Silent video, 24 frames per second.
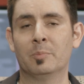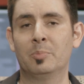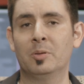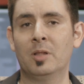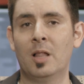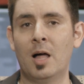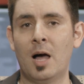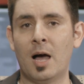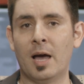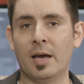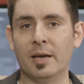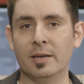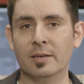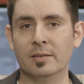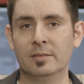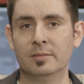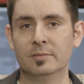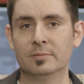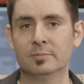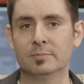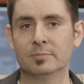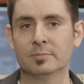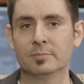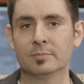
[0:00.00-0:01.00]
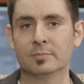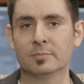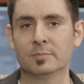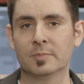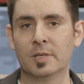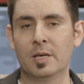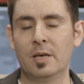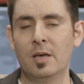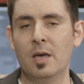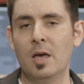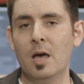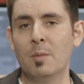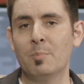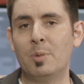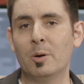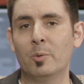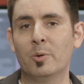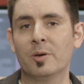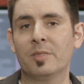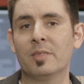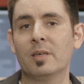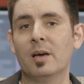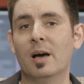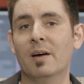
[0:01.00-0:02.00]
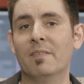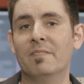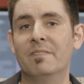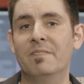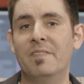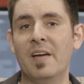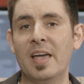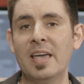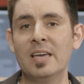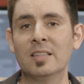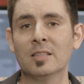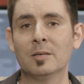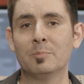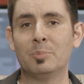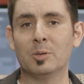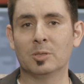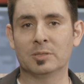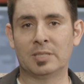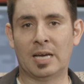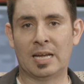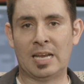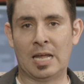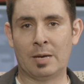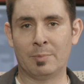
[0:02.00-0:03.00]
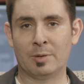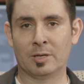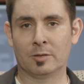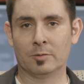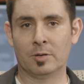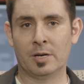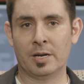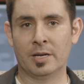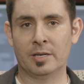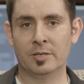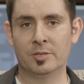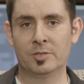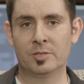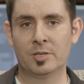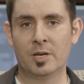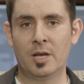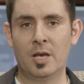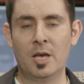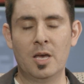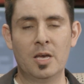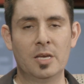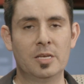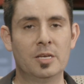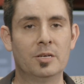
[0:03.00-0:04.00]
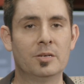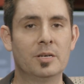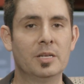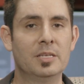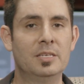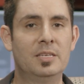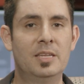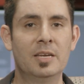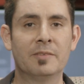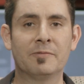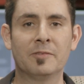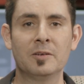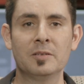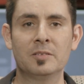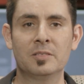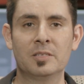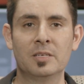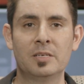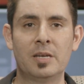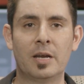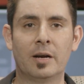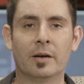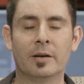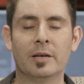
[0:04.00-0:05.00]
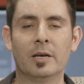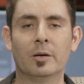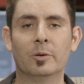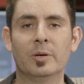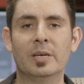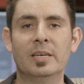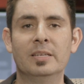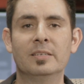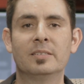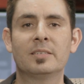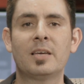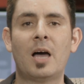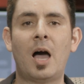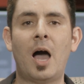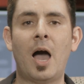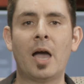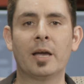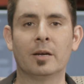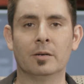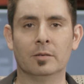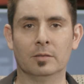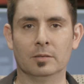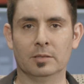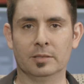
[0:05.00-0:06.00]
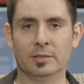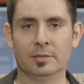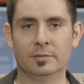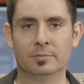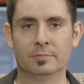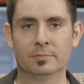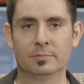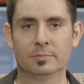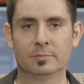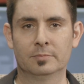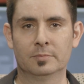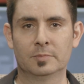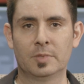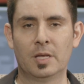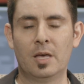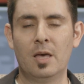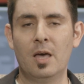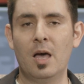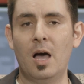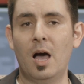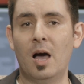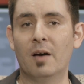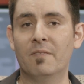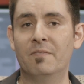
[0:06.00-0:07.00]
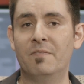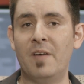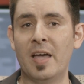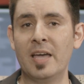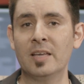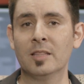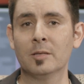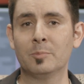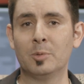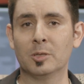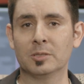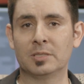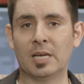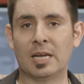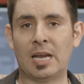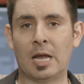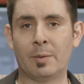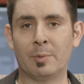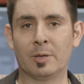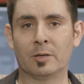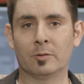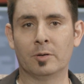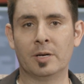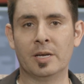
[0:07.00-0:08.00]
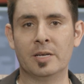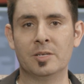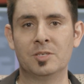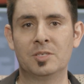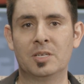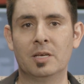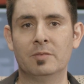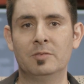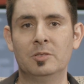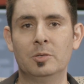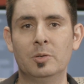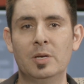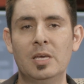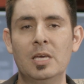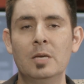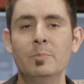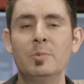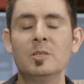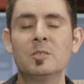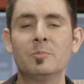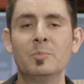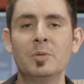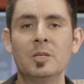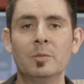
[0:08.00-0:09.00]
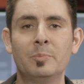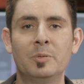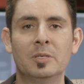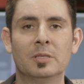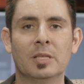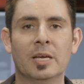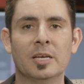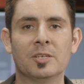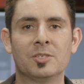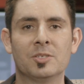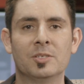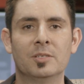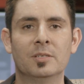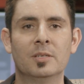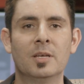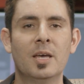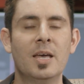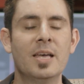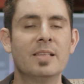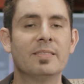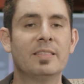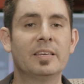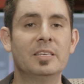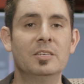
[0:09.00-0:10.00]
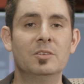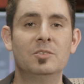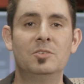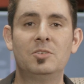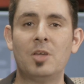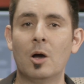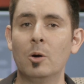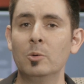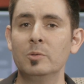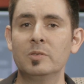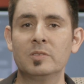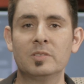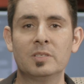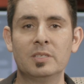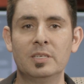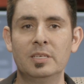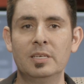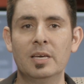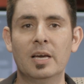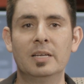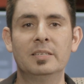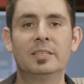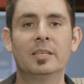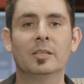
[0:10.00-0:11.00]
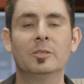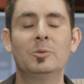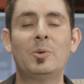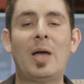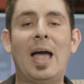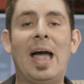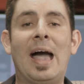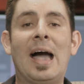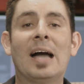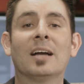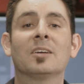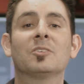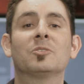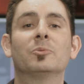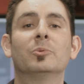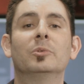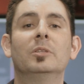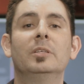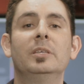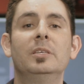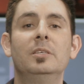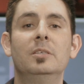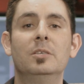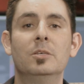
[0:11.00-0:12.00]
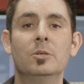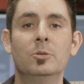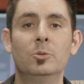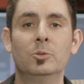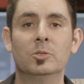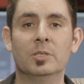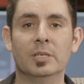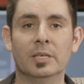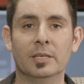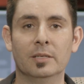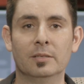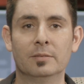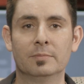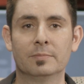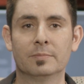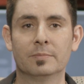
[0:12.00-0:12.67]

applied, but with available dynamic range, you're in a different scenario entirely. Available dynamic range gives you image manipulation that you don't see until you actually use it.